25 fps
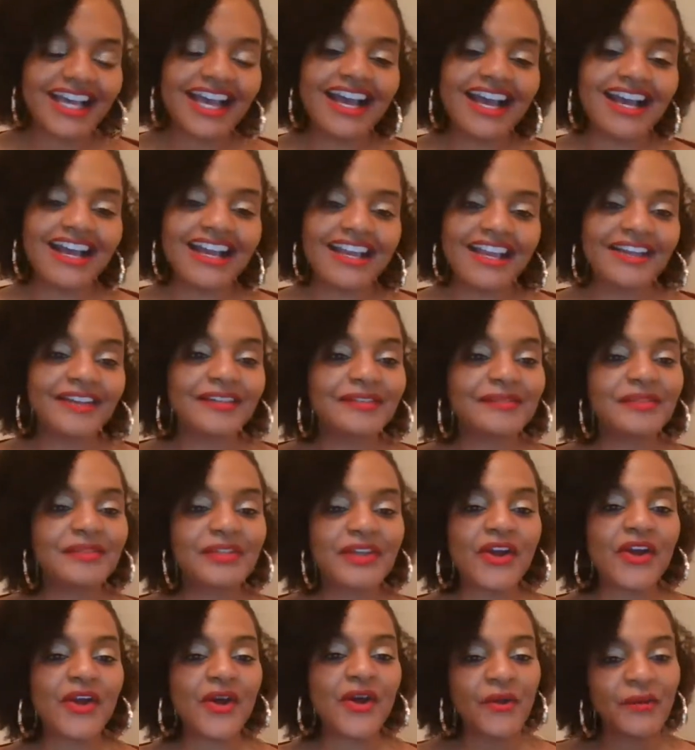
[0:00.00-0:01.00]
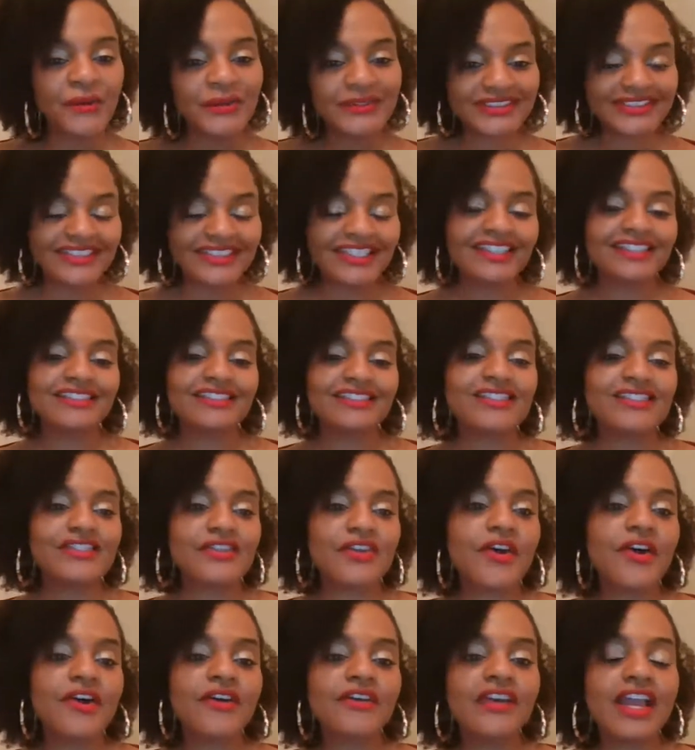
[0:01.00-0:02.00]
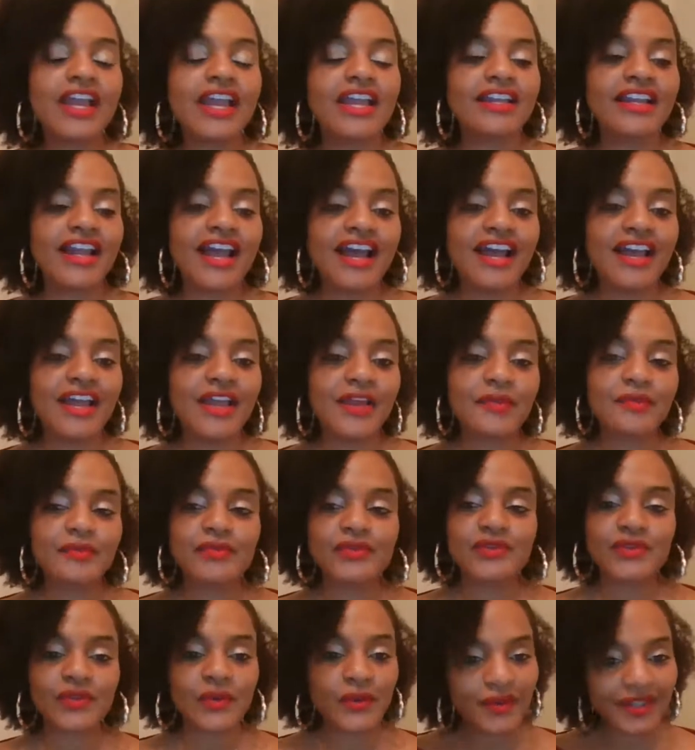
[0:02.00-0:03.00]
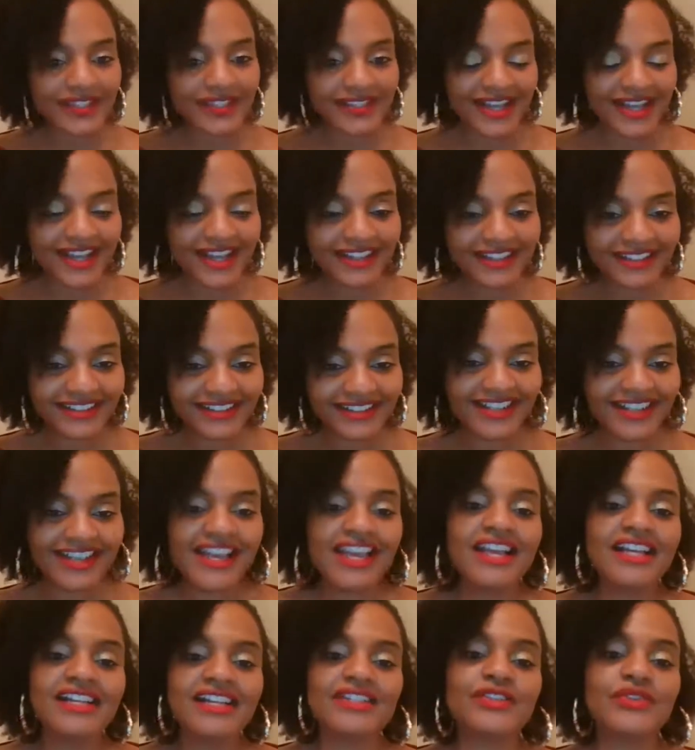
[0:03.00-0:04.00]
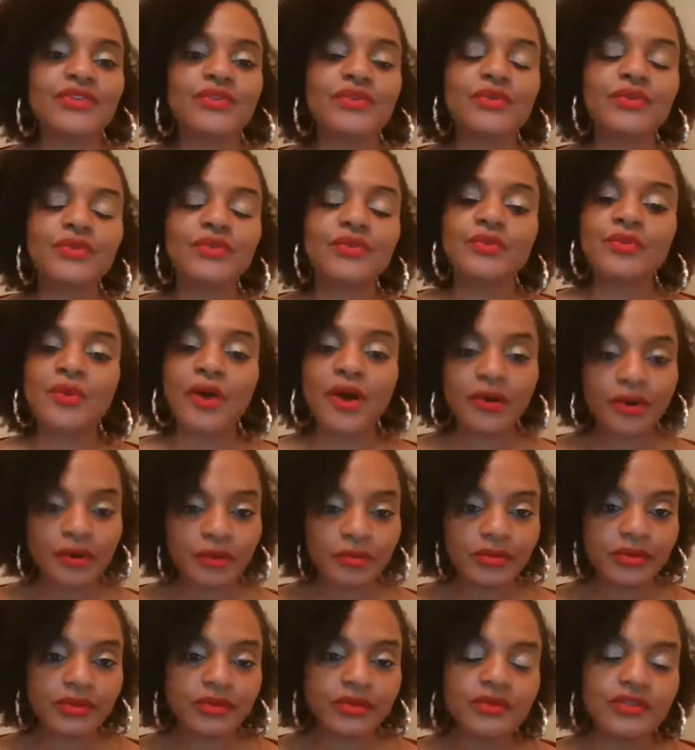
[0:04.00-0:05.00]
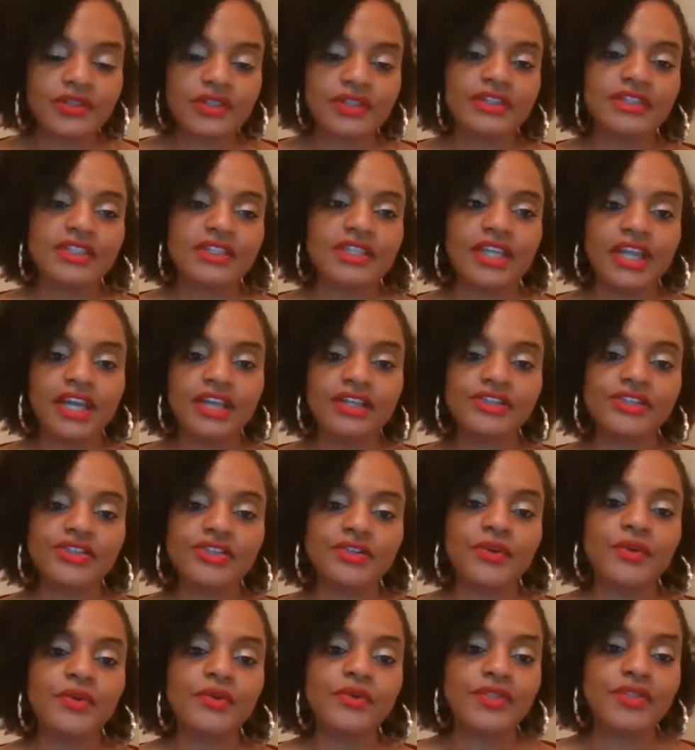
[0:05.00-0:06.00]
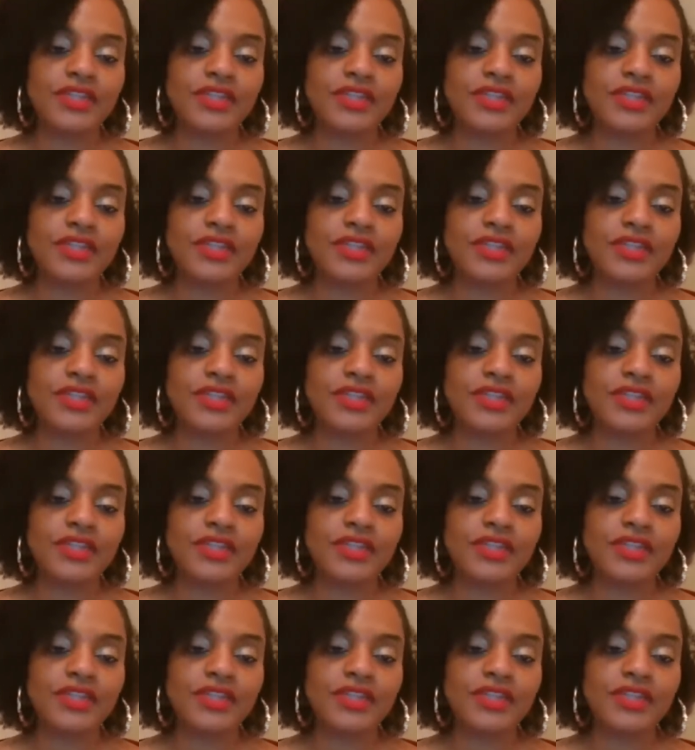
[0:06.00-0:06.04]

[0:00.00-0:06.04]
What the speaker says: I am your host, Dr. Tara, and I am so excited to welcome you to tonight's show.